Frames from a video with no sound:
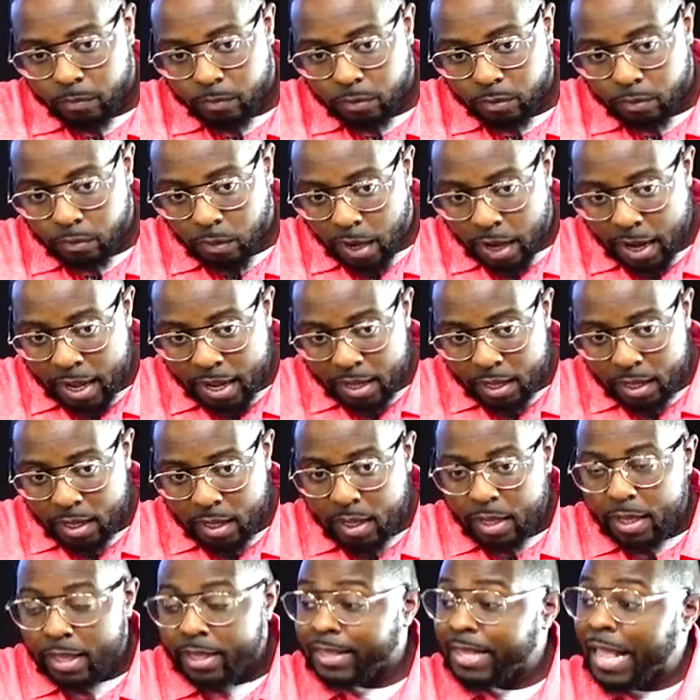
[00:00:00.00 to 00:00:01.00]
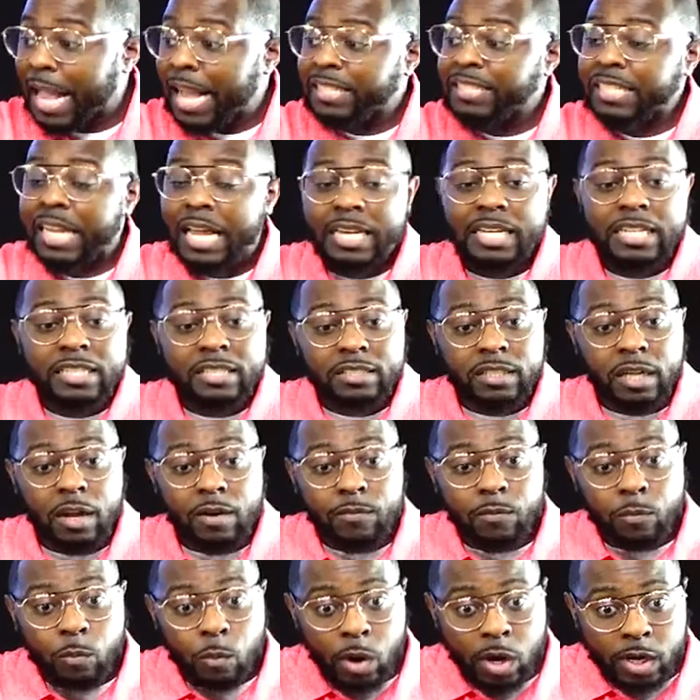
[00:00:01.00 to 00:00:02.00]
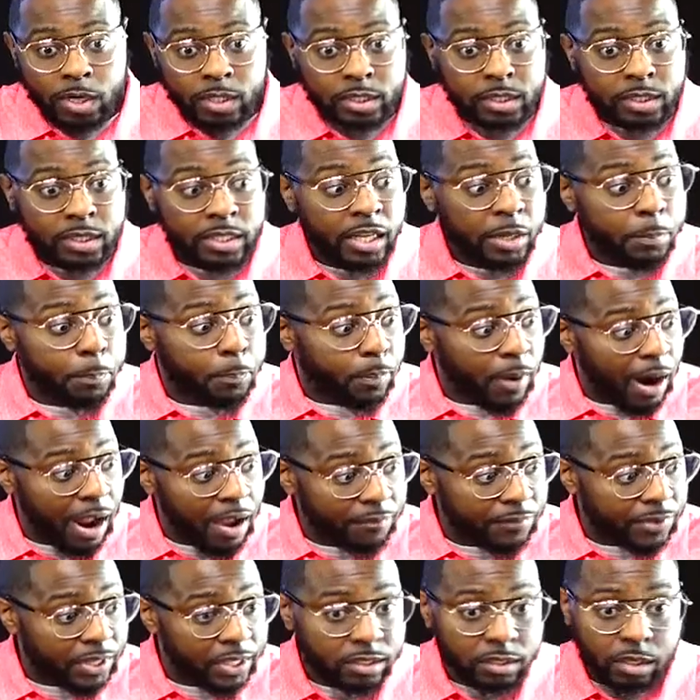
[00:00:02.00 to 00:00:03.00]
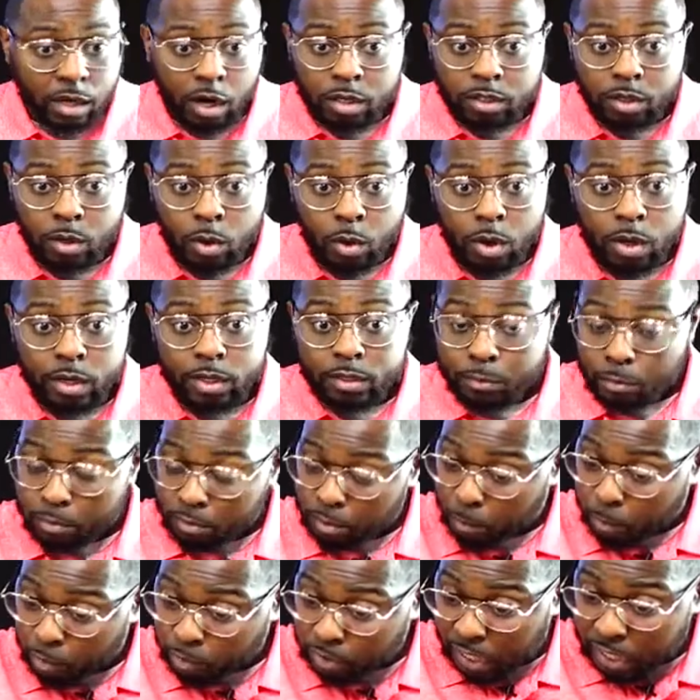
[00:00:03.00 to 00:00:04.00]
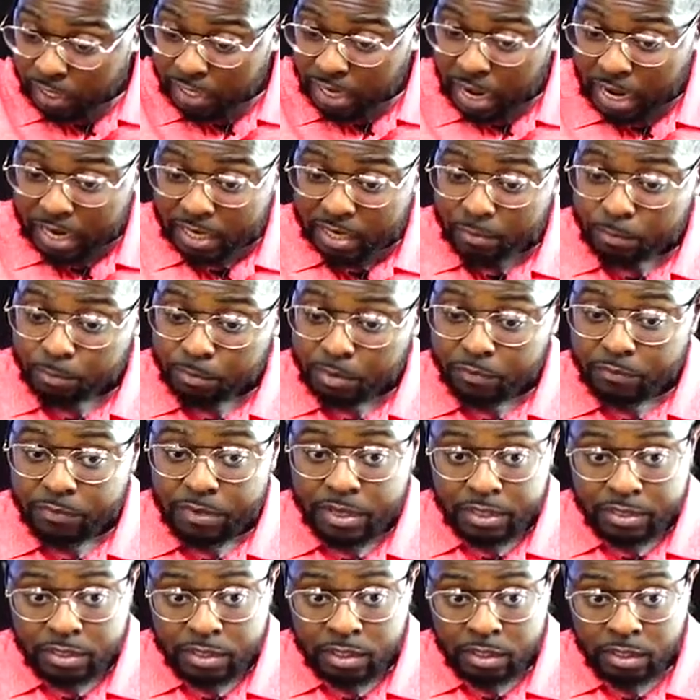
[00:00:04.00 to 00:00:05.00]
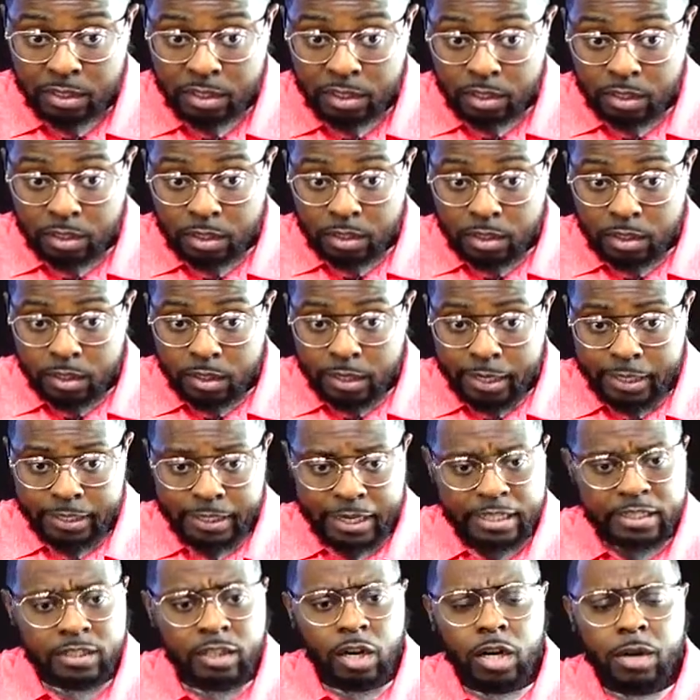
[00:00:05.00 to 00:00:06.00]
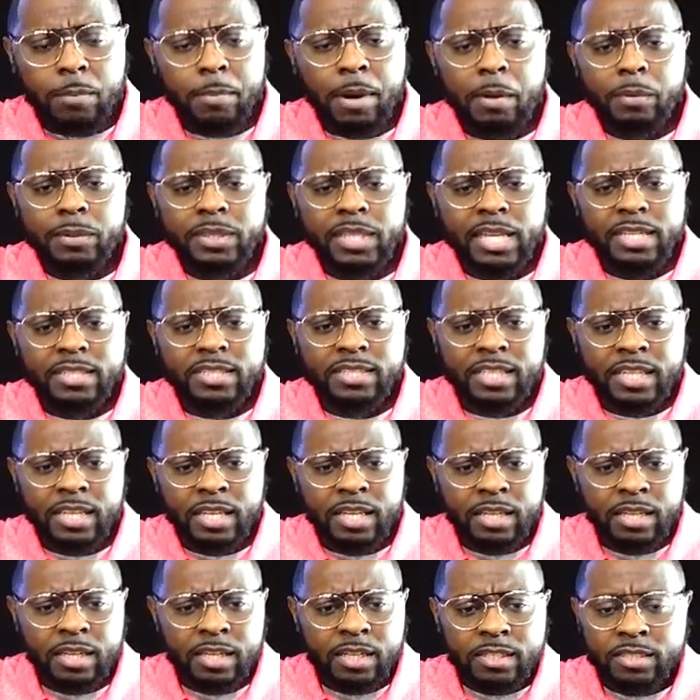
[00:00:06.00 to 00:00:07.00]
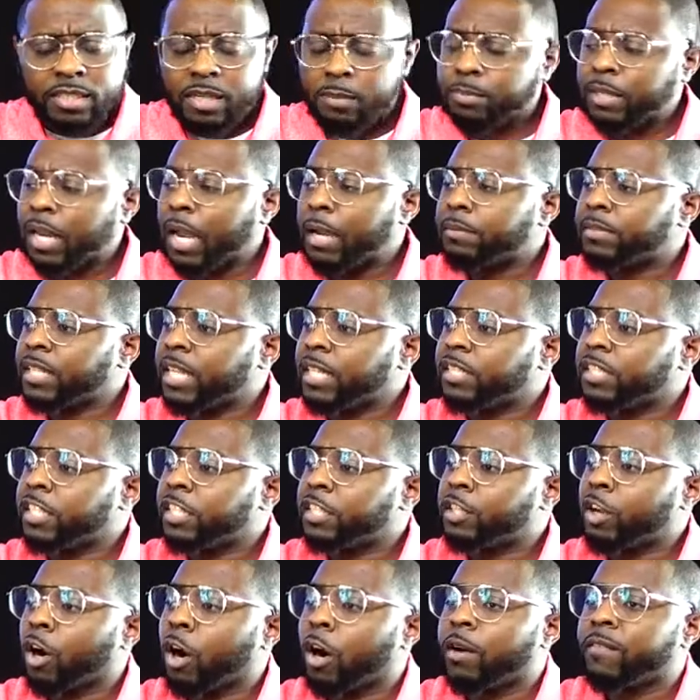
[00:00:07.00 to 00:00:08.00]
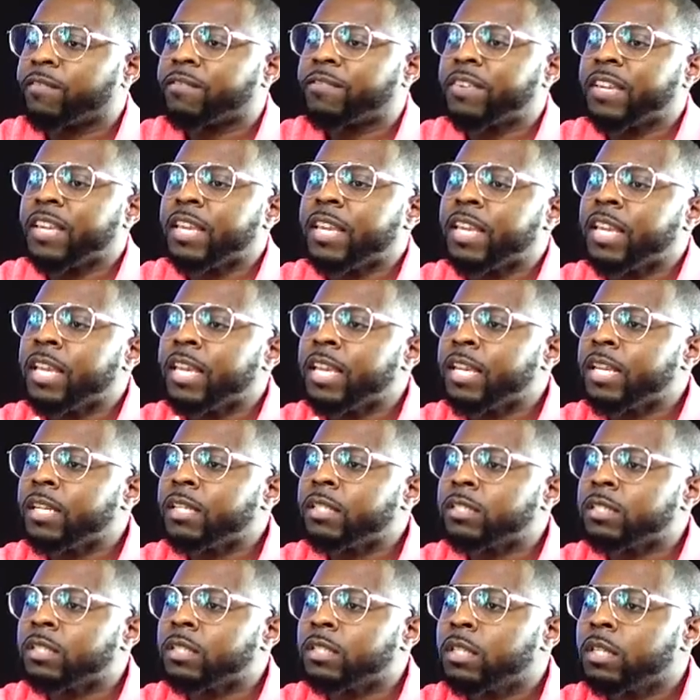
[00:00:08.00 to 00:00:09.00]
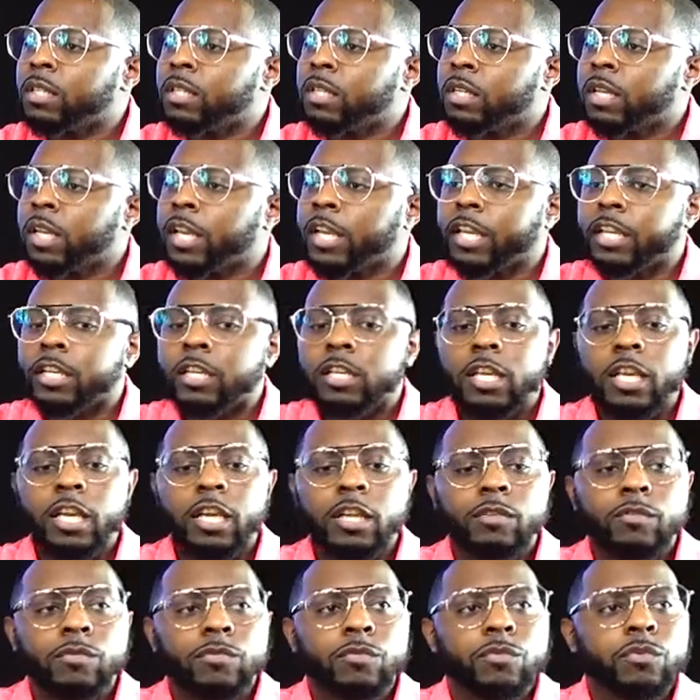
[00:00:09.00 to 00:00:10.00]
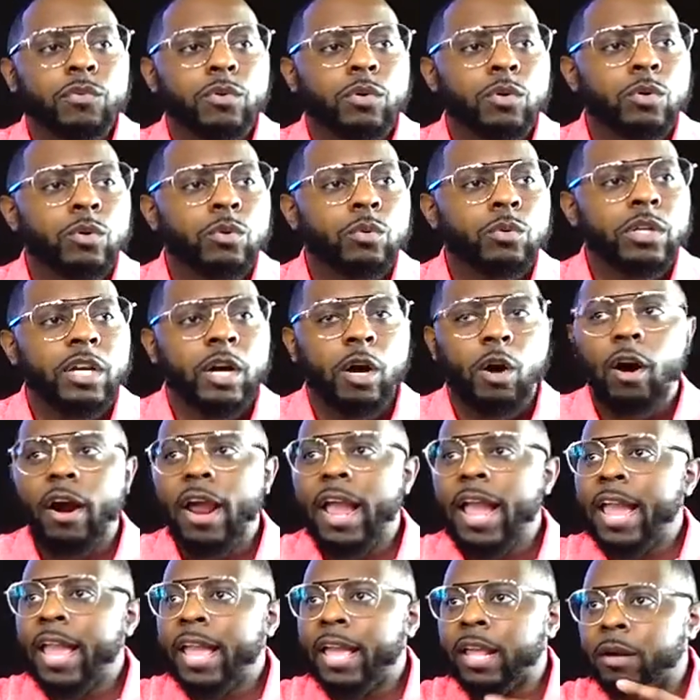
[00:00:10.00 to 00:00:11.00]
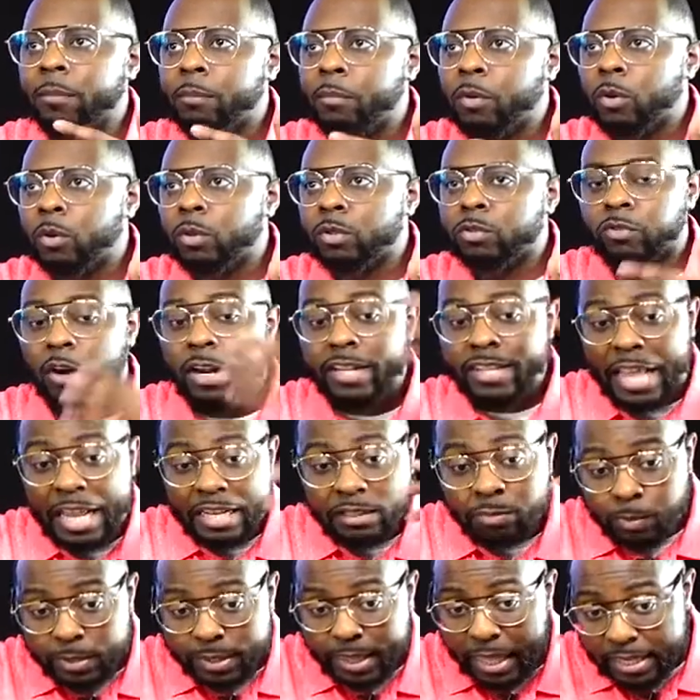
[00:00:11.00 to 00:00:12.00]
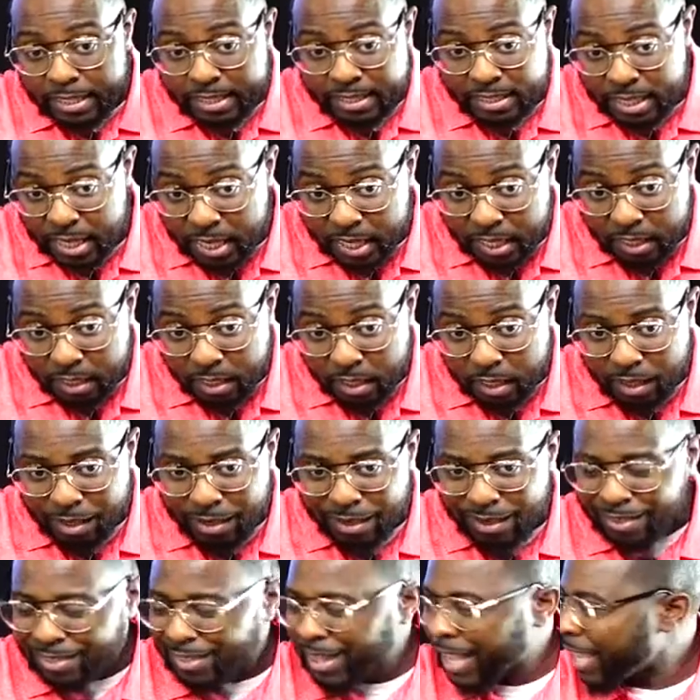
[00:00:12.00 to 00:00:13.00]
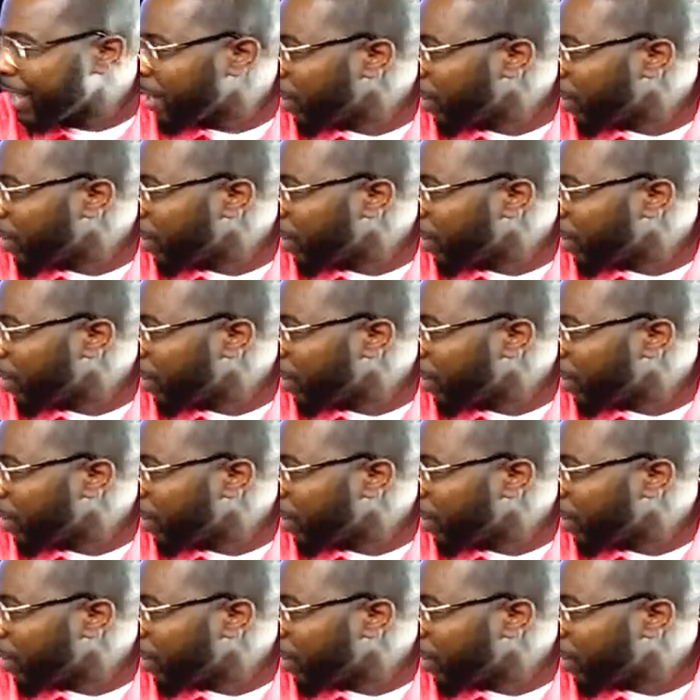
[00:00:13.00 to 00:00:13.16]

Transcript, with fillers: Right? That's how this stuff works. These prophets are doing the most high God give them a vision and they talk about what they see. Sometimes they see darn figs and, and fruit or animals, right? That's what they see. They